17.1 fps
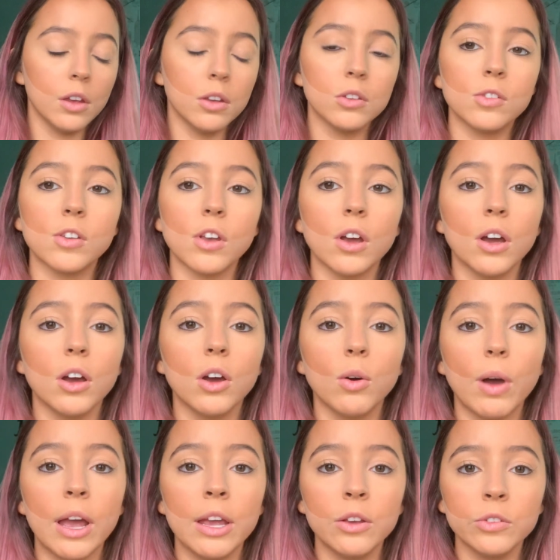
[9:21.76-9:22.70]
So
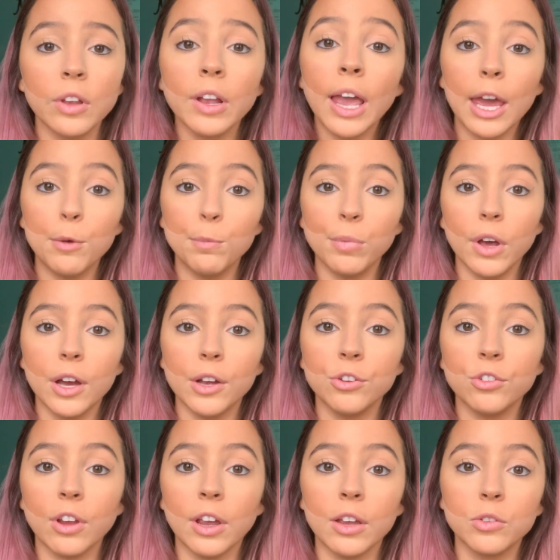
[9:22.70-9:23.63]
I used to hate
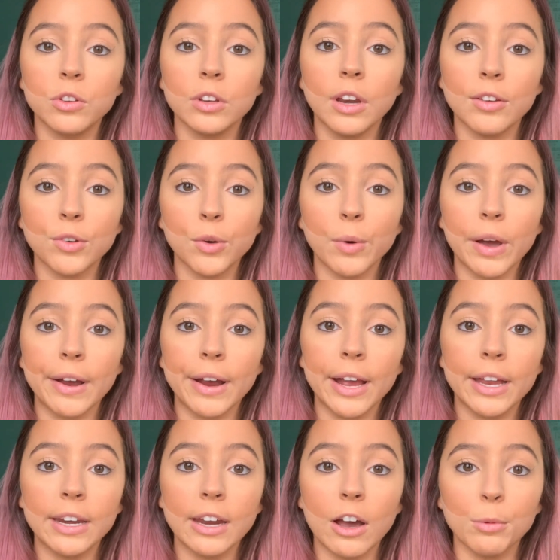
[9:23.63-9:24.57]
blush. I used to never wear
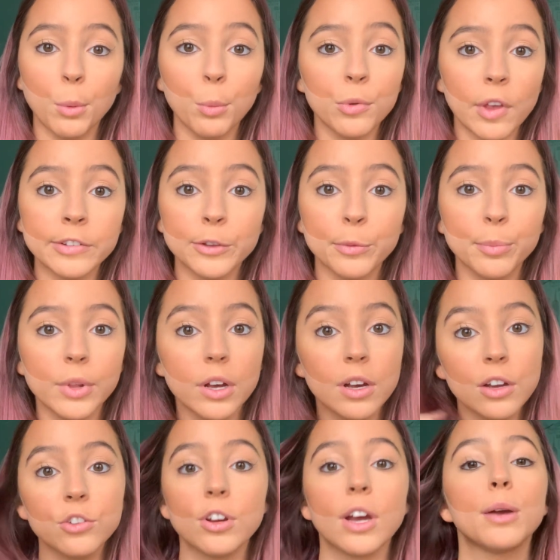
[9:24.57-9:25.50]
it. Now I'm obsessed with
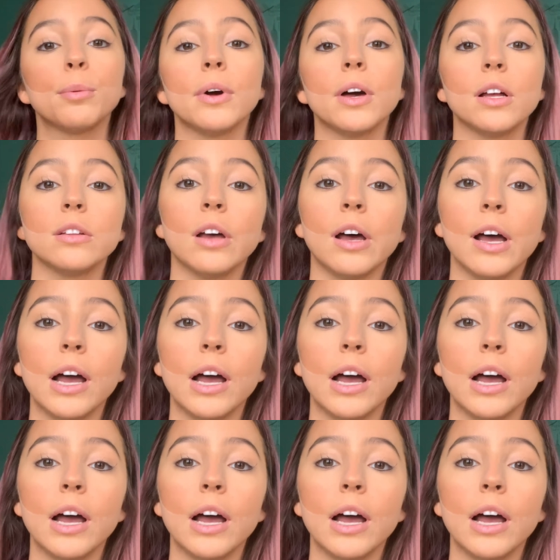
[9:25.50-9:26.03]
blush. I put a lot